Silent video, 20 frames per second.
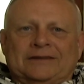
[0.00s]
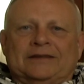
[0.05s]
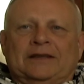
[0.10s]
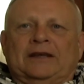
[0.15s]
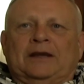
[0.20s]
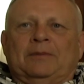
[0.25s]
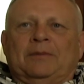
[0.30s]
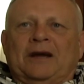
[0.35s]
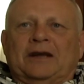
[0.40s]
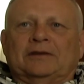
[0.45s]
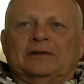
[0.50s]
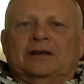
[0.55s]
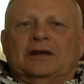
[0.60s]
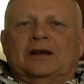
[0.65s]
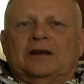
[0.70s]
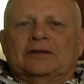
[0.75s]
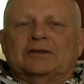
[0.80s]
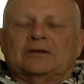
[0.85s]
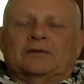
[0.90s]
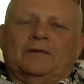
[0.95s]
thing about the
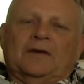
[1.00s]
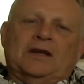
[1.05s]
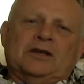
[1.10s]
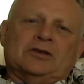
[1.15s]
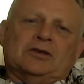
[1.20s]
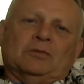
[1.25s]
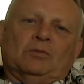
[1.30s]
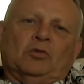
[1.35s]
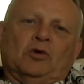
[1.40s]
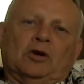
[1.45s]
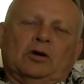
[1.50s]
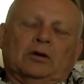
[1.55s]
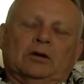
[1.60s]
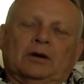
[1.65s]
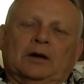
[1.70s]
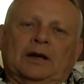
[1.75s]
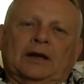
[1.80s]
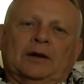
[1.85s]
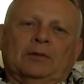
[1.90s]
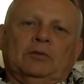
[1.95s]
conservation
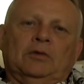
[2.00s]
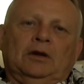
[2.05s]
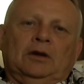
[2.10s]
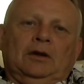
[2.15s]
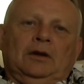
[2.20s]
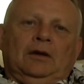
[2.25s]
program